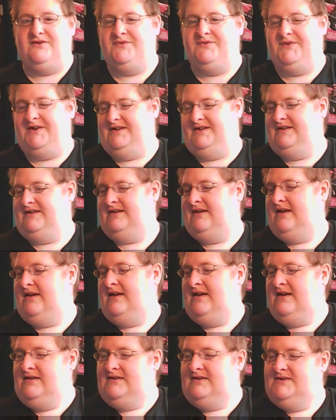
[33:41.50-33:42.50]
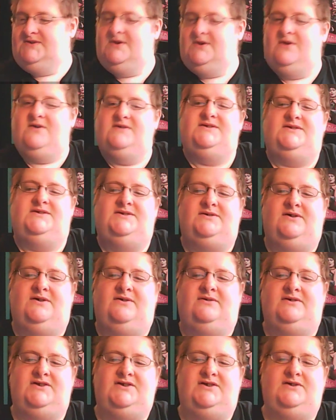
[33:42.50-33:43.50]
of fun. There's
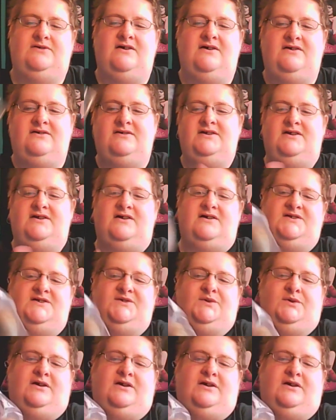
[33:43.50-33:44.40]
also 200 yards or